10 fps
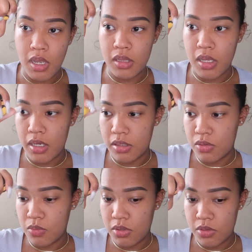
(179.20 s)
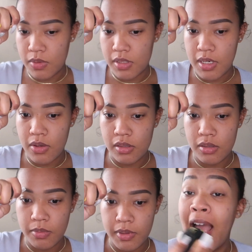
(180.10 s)
I lied, there's water squeezing out a
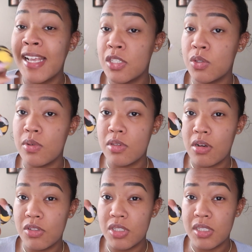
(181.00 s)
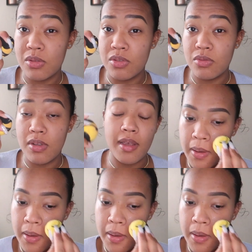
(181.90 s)
little bit. I had to squeeze hard just now to do that.